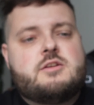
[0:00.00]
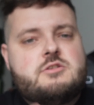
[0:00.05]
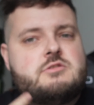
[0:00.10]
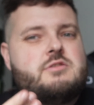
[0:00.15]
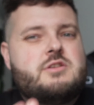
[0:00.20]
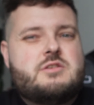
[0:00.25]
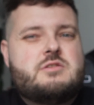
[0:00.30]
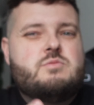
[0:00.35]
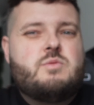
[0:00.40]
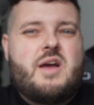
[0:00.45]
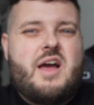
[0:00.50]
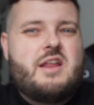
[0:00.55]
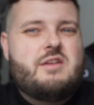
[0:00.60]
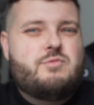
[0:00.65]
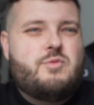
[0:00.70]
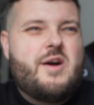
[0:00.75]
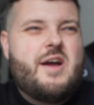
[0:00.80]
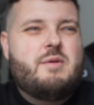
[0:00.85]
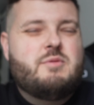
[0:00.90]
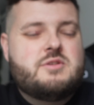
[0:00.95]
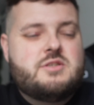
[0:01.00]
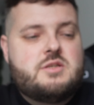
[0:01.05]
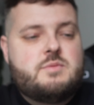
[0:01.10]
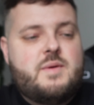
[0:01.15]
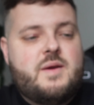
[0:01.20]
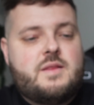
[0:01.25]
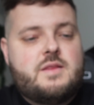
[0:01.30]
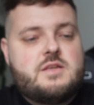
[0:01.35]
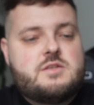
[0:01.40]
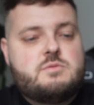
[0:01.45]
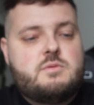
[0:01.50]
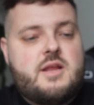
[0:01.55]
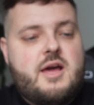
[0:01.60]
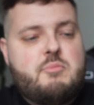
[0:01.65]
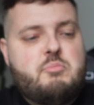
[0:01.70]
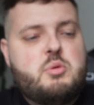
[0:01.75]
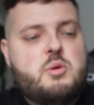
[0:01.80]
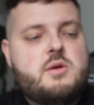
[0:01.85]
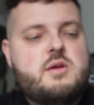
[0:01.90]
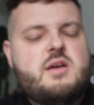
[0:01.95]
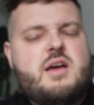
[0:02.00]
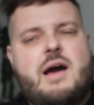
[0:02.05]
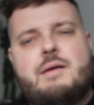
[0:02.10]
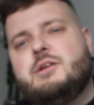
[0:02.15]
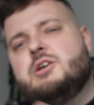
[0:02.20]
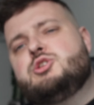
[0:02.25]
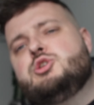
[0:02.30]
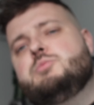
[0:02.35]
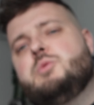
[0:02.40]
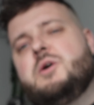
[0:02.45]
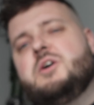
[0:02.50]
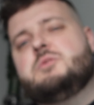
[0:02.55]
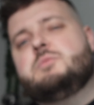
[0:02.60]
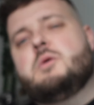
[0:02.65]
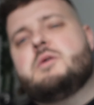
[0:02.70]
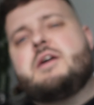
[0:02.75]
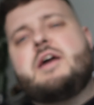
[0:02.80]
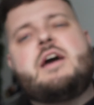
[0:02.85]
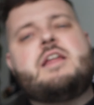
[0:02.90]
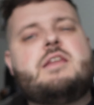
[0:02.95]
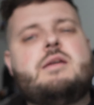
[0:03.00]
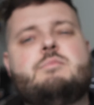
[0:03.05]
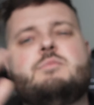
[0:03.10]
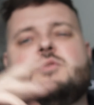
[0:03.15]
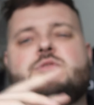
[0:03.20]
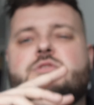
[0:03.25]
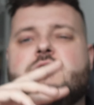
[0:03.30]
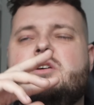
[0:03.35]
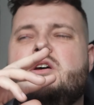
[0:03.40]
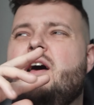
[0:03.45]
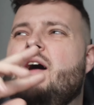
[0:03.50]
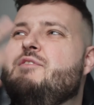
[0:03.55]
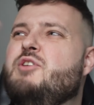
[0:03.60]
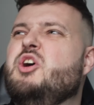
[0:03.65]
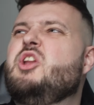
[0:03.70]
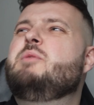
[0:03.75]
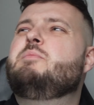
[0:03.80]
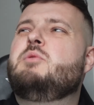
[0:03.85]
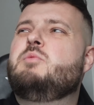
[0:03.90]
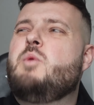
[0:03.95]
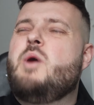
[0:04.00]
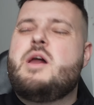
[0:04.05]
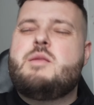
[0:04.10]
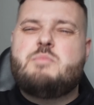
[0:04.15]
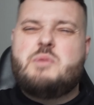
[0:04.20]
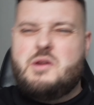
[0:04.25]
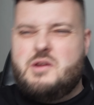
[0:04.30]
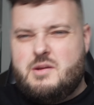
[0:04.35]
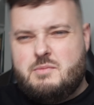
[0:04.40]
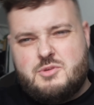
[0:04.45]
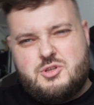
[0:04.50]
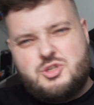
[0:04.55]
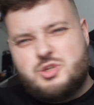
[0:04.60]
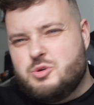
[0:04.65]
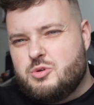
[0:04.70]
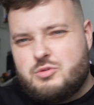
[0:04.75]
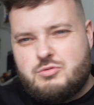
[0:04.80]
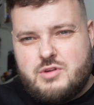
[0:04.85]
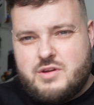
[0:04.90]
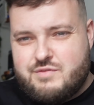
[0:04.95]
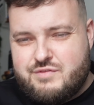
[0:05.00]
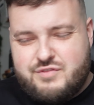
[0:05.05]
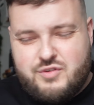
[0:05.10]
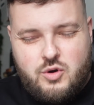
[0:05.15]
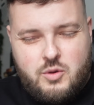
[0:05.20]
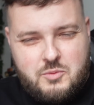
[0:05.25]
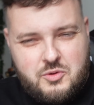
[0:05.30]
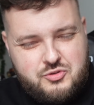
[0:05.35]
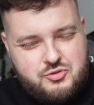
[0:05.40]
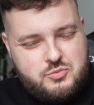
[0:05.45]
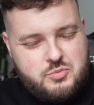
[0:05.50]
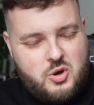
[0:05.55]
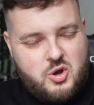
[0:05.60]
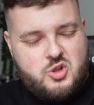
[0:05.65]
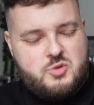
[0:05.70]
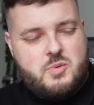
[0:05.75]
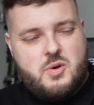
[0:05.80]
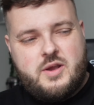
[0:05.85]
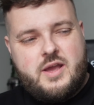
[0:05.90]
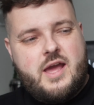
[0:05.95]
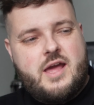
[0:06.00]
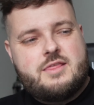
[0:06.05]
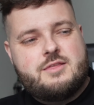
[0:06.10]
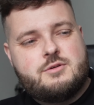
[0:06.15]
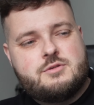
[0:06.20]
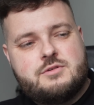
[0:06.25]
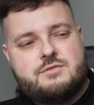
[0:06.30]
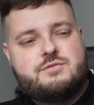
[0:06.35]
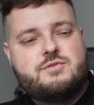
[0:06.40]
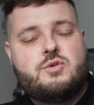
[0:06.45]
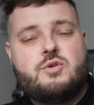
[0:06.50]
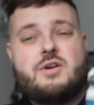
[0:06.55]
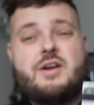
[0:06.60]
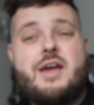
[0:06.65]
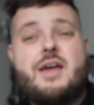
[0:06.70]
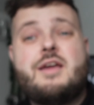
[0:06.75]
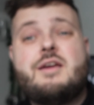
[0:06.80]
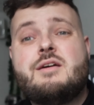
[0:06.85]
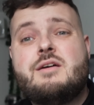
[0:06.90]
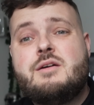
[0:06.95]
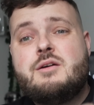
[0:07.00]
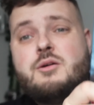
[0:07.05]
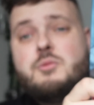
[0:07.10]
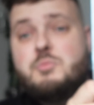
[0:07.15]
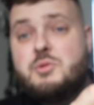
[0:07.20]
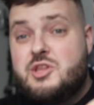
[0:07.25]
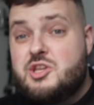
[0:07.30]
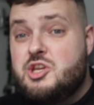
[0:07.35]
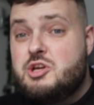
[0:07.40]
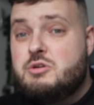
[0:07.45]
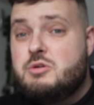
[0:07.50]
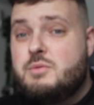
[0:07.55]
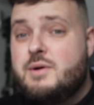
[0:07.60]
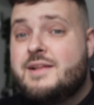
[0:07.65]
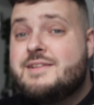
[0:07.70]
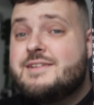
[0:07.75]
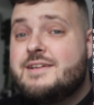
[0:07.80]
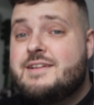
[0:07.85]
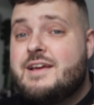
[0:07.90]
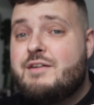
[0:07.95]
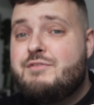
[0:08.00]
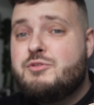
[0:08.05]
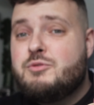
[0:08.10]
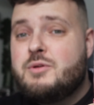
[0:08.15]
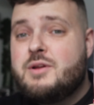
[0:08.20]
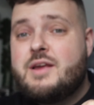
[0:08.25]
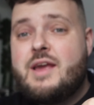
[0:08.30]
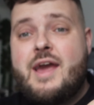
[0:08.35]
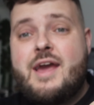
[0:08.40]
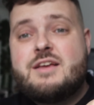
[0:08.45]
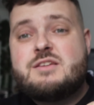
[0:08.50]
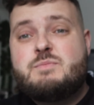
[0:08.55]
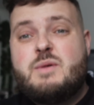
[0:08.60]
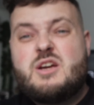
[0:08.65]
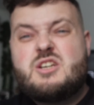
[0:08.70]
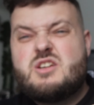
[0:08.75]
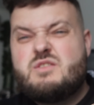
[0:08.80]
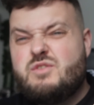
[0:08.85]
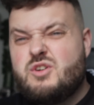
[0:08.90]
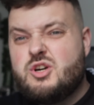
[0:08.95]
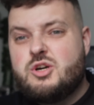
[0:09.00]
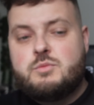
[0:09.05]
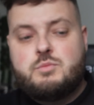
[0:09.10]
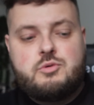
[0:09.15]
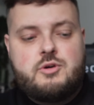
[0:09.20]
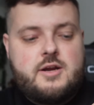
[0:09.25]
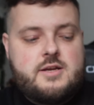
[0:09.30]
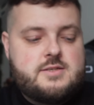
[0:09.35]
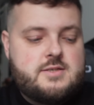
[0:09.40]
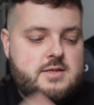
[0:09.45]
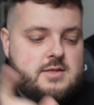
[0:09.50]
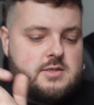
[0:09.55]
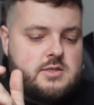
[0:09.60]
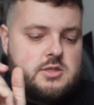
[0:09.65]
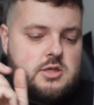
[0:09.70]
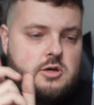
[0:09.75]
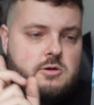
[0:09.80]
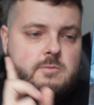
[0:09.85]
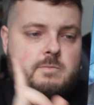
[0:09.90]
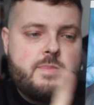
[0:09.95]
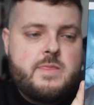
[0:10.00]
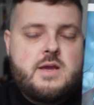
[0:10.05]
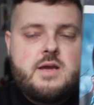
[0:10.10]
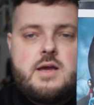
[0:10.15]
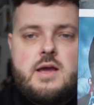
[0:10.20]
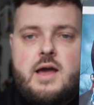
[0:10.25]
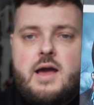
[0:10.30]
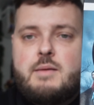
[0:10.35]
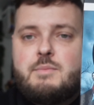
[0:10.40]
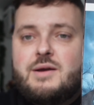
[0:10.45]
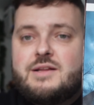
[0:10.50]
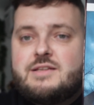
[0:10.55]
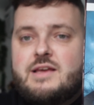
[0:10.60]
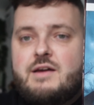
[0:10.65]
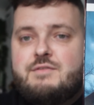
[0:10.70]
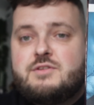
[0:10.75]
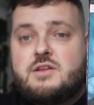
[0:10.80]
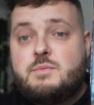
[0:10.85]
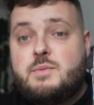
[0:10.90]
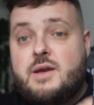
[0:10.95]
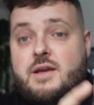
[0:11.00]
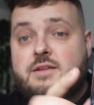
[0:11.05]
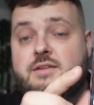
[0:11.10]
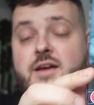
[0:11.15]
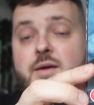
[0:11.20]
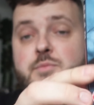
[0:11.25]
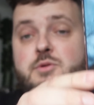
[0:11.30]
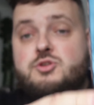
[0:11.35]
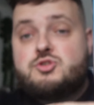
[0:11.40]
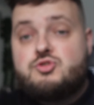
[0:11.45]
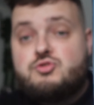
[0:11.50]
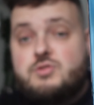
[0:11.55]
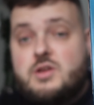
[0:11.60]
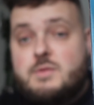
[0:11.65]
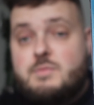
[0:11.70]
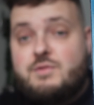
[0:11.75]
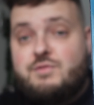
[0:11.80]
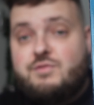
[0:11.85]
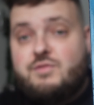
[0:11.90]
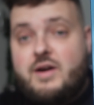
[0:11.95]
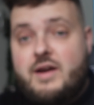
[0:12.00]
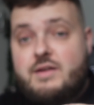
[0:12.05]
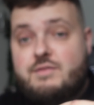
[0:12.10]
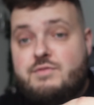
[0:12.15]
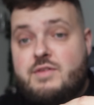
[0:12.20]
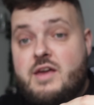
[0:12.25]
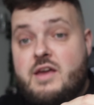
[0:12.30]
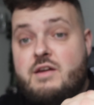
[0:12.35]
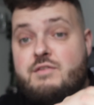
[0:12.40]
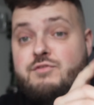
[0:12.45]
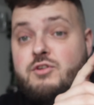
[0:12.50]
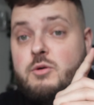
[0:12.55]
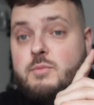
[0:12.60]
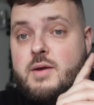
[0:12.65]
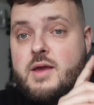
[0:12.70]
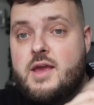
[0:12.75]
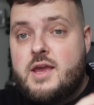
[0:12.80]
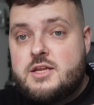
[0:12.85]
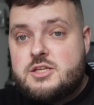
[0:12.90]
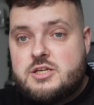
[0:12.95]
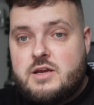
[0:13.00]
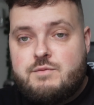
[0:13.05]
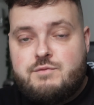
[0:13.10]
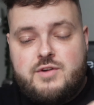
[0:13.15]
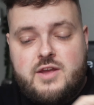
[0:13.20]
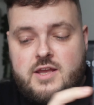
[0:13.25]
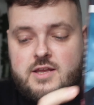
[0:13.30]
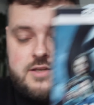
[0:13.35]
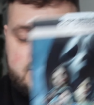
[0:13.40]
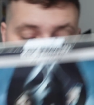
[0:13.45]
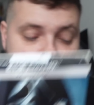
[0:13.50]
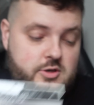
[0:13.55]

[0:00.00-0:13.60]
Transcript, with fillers: So this is kind of why I wanted to pick this one up. I'm not too bothered about getting numbers. I've got number 1, but number 2, 3, and 4, I'm not too bothered about getting those on 4K. But the newer ones I definitely want to get, especially for good prices. So I definitely picked up Scream 5 there from HMV.